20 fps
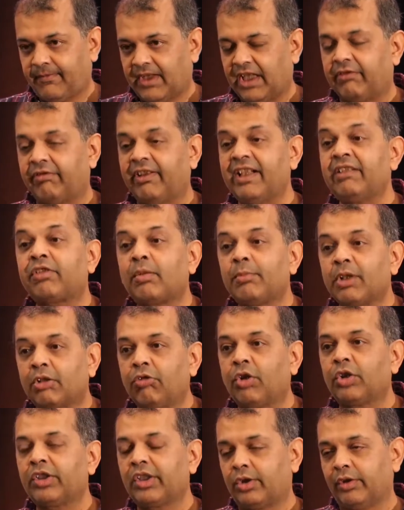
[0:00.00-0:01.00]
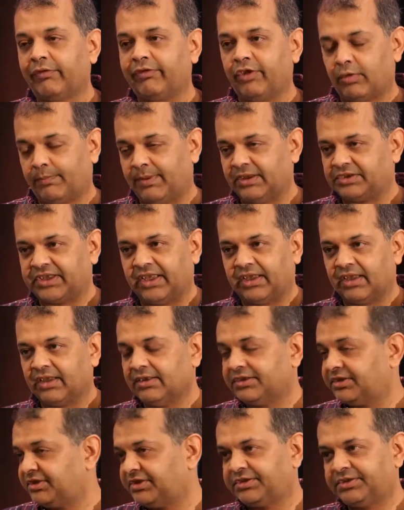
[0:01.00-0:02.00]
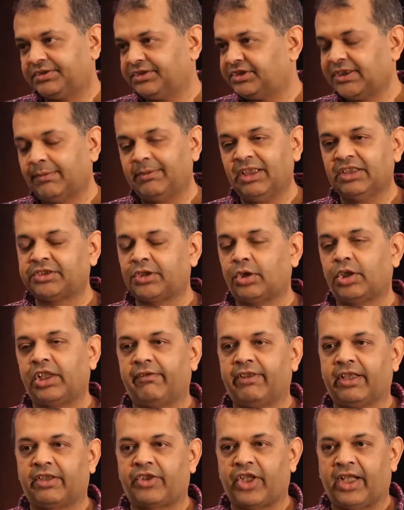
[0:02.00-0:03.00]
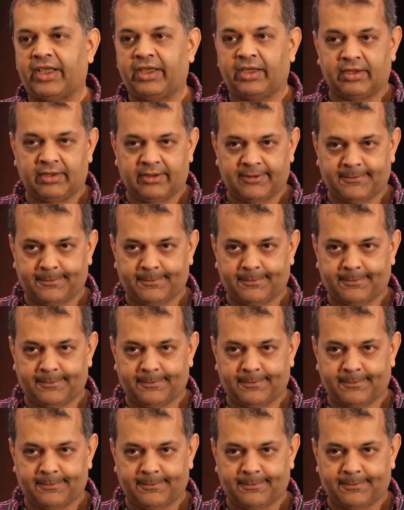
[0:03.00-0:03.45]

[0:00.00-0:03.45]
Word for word: It went from a quarter to four percent. Similar story with China.